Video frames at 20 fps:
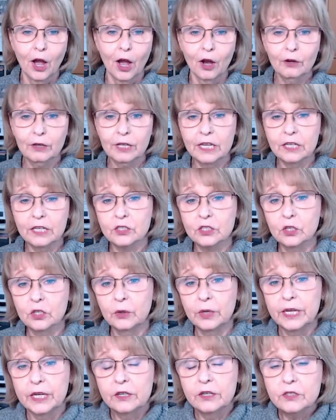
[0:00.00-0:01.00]
Okay, so
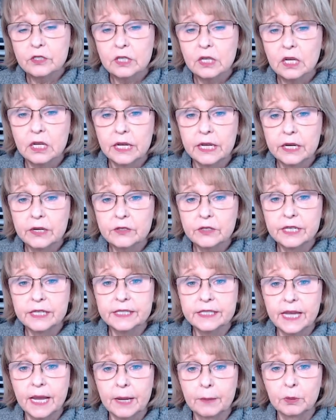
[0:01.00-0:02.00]
here's an
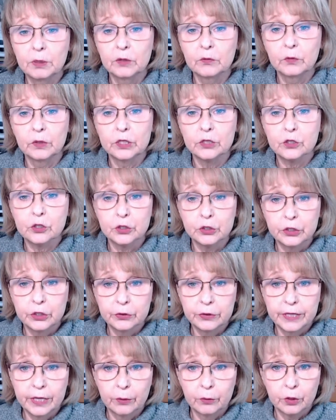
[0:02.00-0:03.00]
example of what a studio
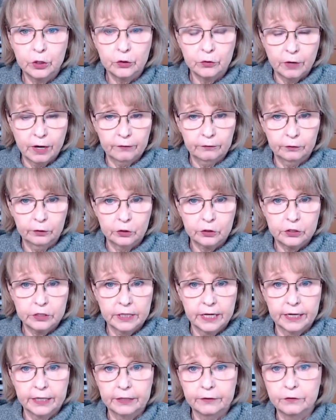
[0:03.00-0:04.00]
network draft looks like.